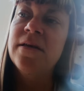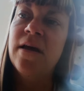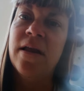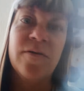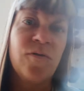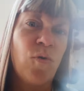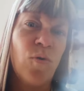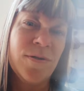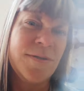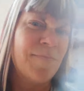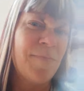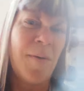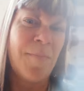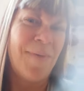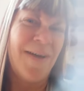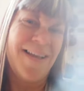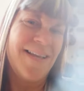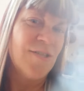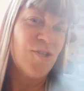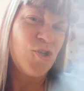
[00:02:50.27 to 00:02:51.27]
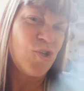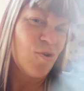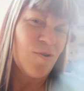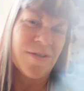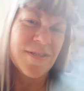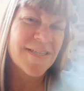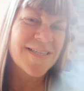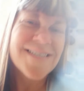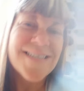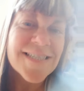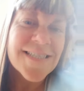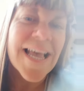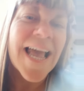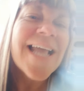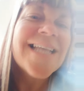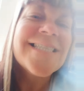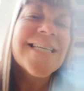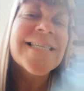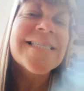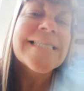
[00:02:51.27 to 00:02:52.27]
And of course, I'm not buying insurance because
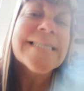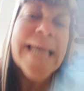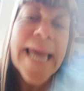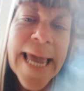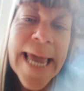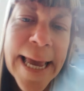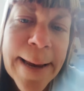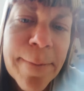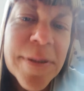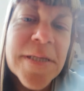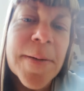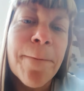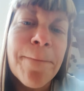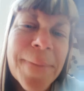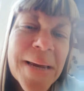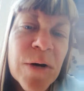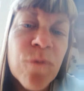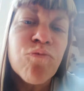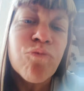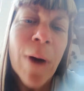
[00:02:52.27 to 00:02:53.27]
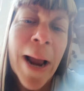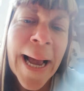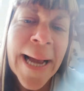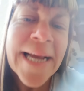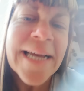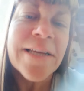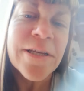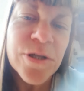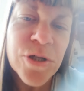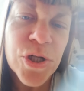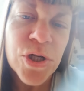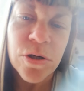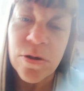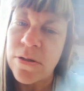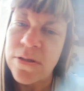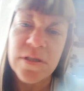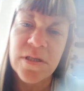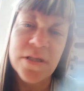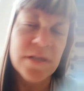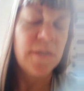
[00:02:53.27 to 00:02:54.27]
it's a scam. It's a big racket
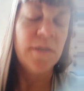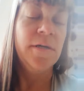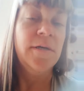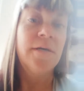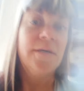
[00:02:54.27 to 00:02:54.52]
insurance.